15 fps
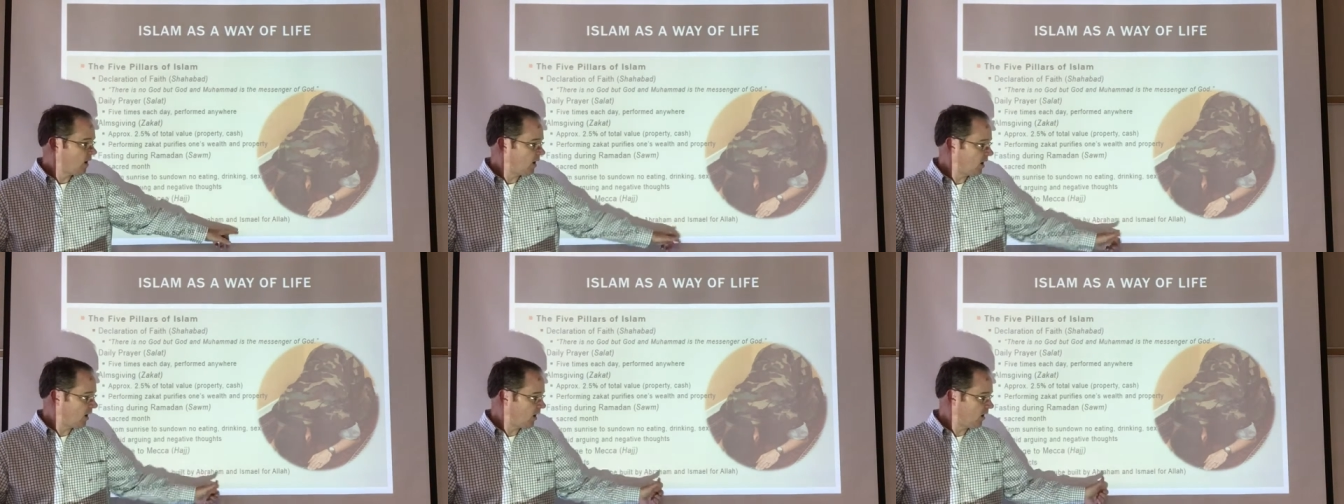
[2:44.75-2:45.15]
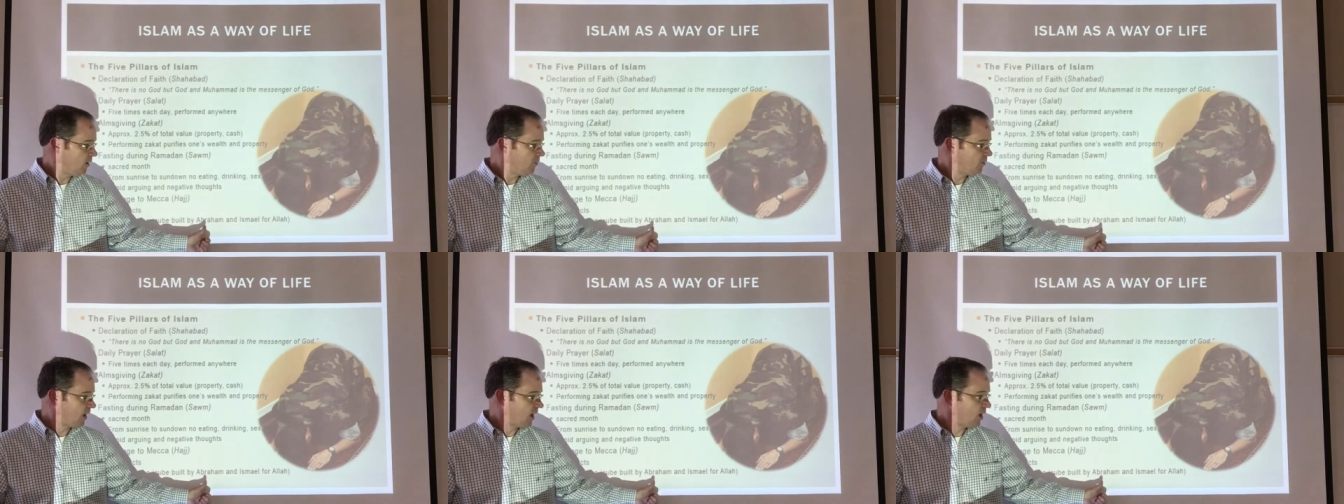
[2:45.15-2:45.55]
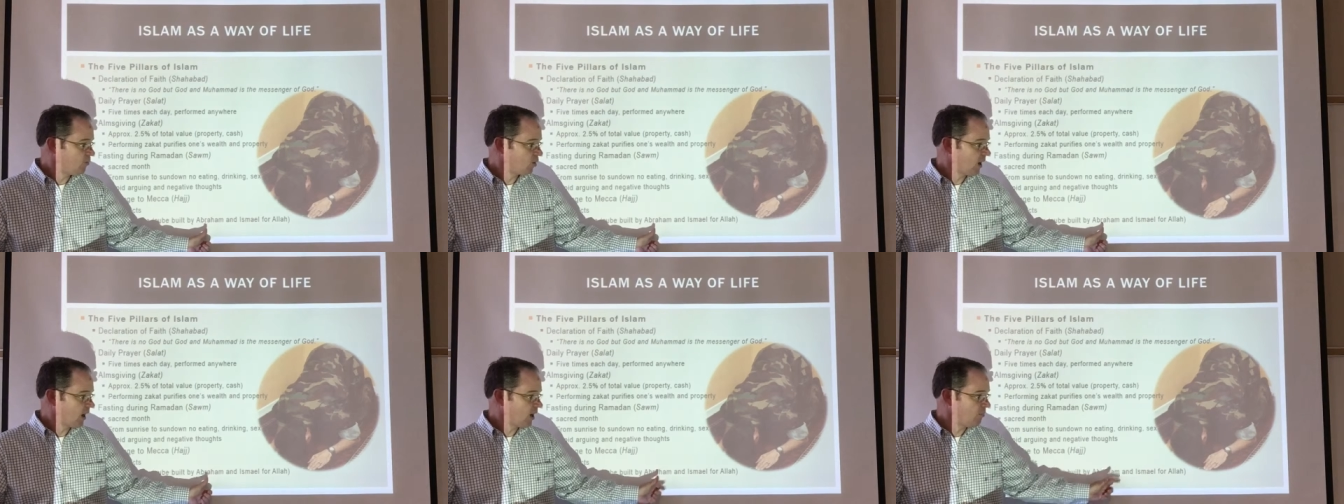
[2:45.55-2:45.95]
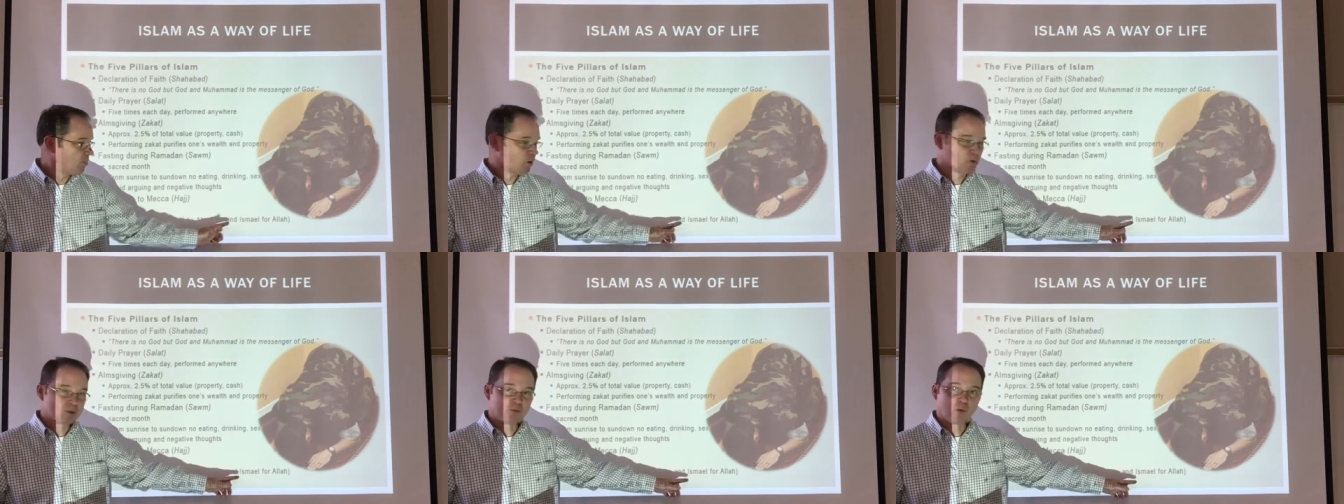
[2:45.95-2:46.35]
of Abraham,
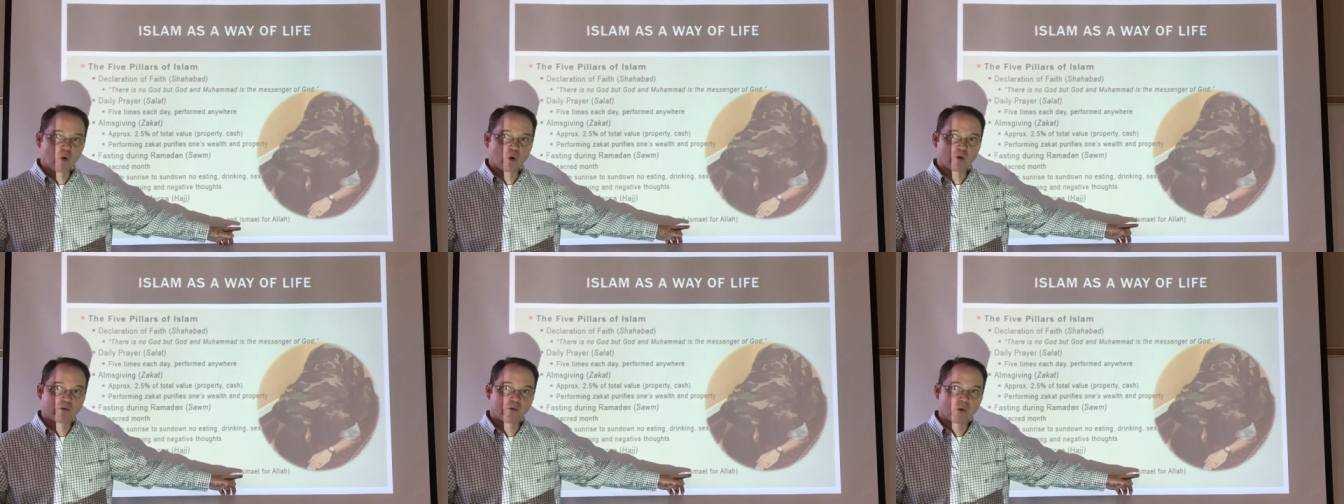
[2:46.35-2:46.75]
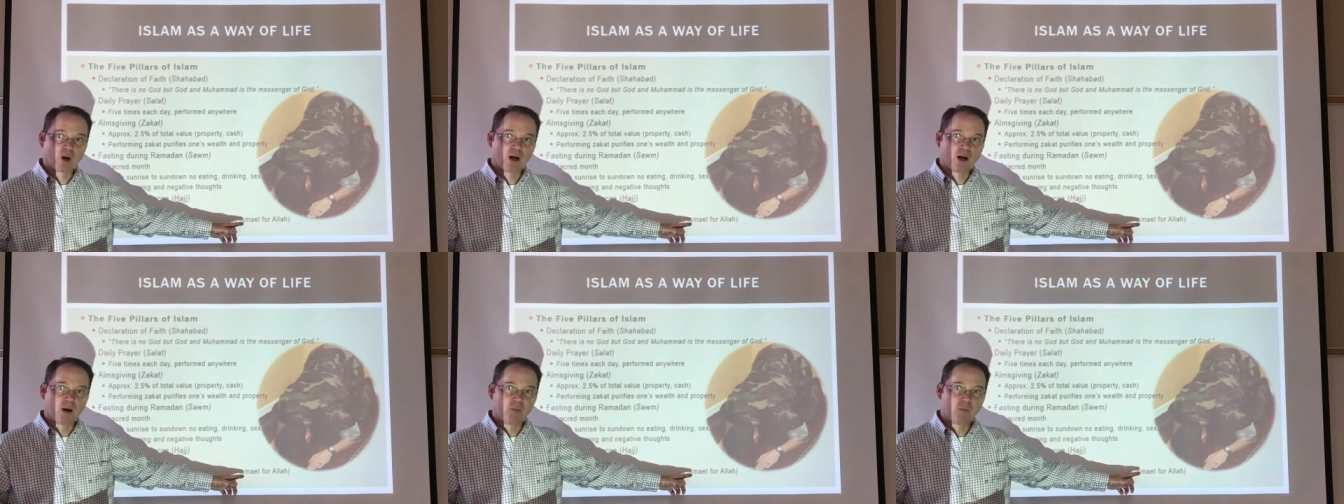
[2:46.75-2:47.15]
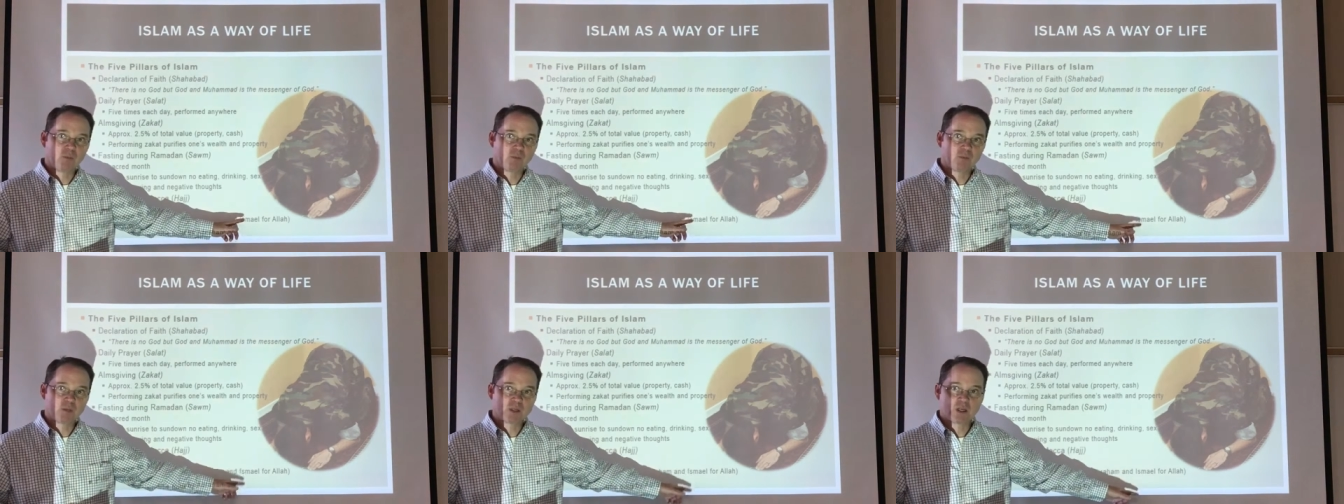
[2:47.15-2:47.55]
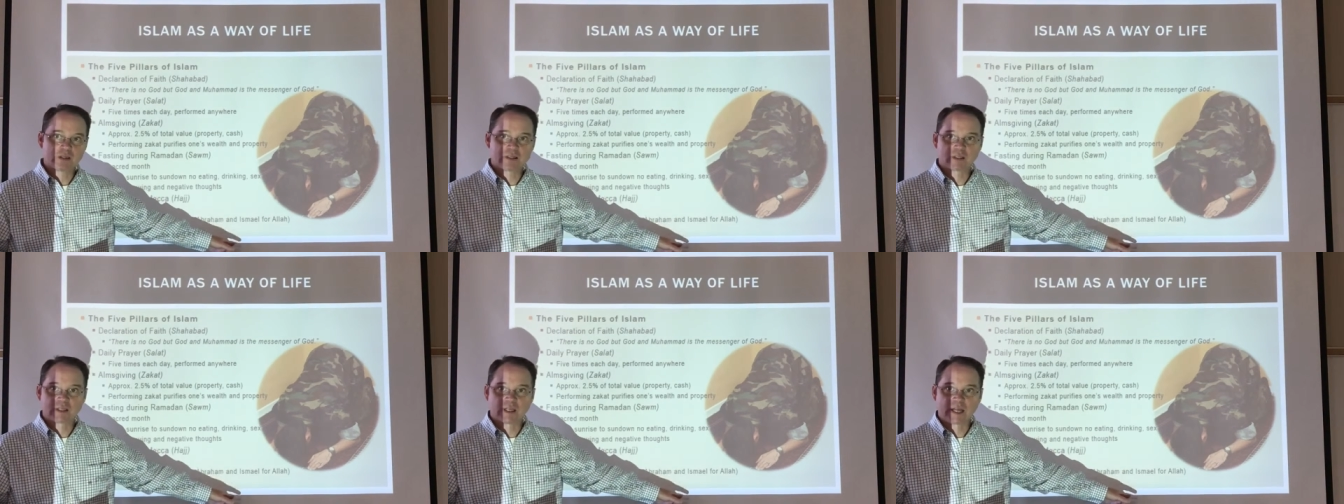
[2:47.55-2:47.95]
but was born from a
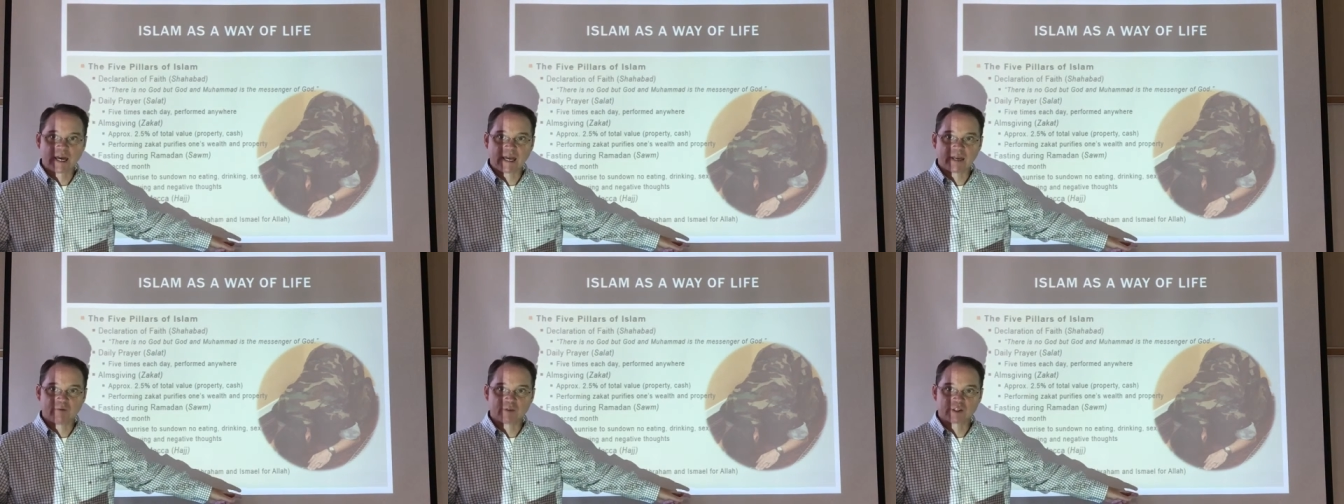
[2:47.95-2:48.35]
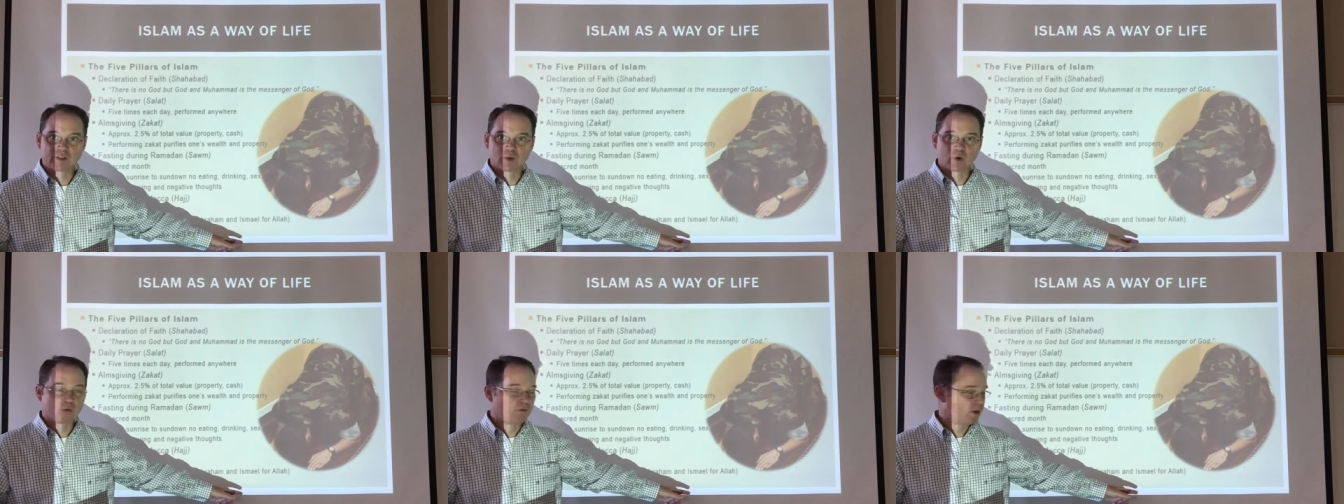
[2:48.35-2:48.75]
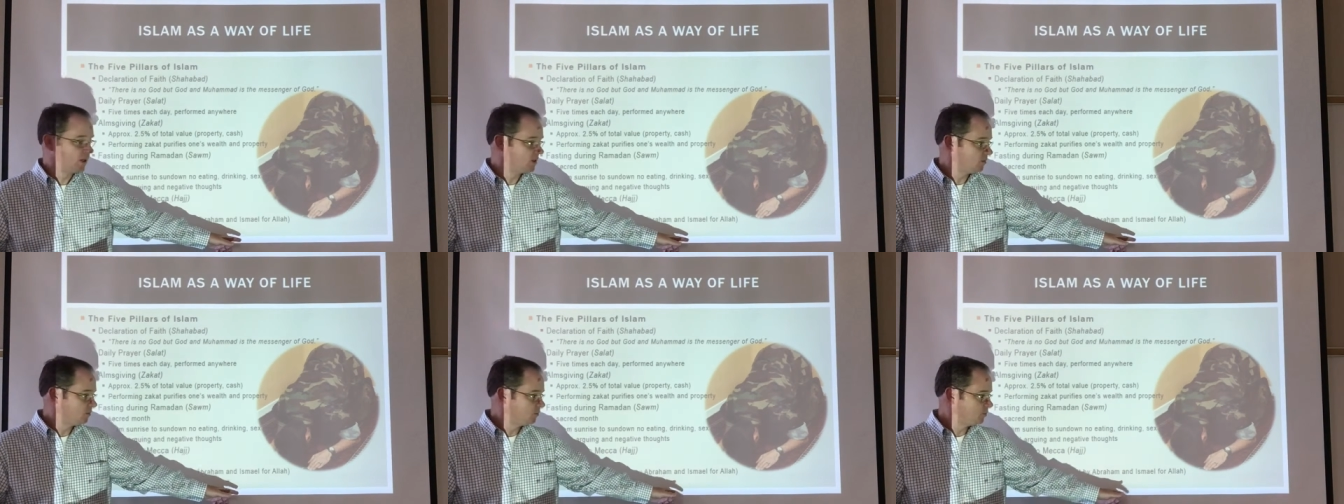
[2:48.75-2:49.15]
slave, a servant,